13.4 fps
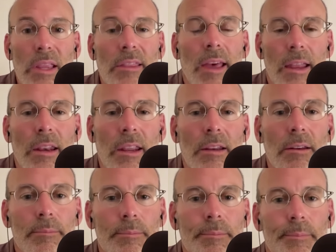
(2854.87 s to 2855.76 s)
that need.
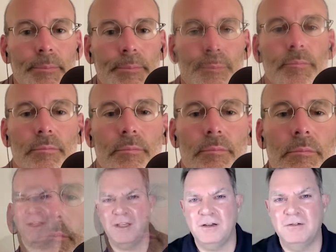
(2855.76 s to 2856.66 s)

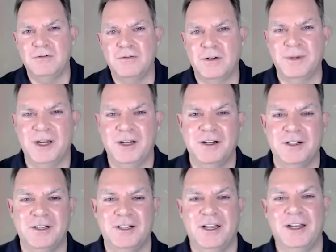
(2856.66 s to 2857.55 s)
Thank you for being
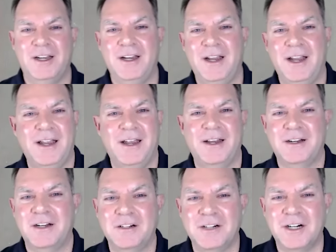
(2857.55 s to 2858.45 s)
here today
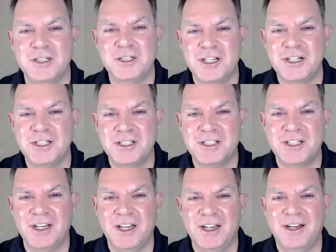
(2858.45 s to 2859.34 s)
and
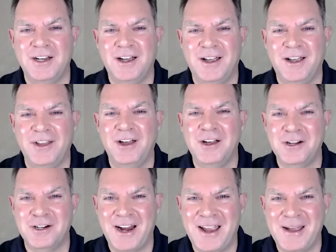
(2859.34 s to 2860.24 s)
congratulations again on The
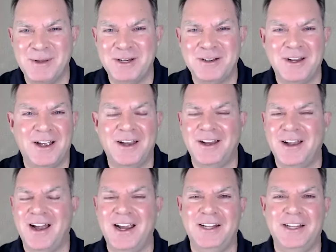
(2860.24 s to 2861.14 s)
Hunger Habit.
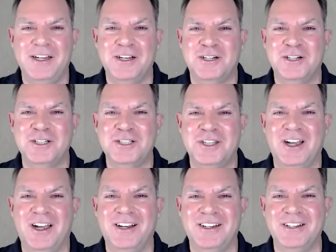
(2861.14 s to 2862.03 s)
I highly encourage
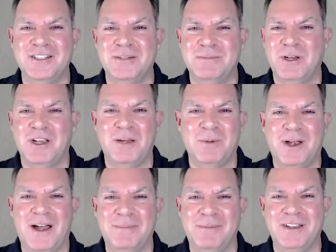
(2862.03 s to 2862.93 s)
the audience to pick
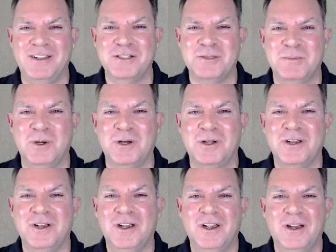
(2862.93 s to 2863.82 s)
up a copy of this
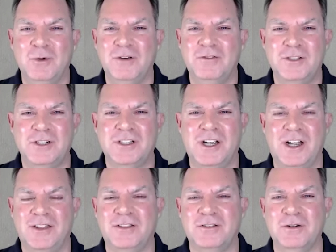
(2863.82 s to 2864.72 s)
book. We've just
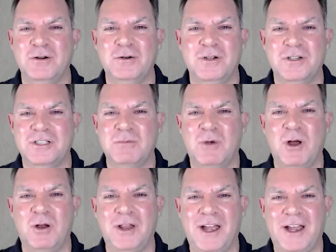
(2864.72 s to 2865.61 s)
gone through a
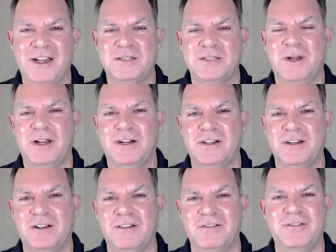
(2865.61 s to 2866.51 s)
small
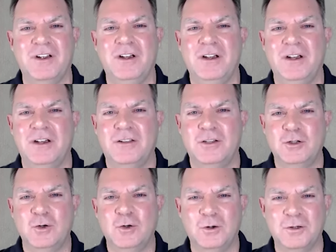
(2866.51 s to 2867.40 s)
aspect of
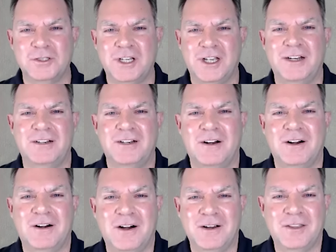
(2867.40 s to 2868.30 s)
the jewels that
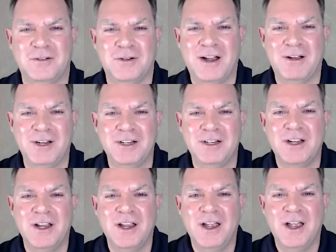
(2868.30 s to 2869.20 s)
are throughout
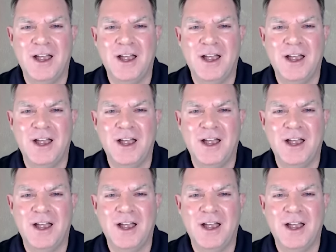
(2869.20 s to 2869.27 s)
it.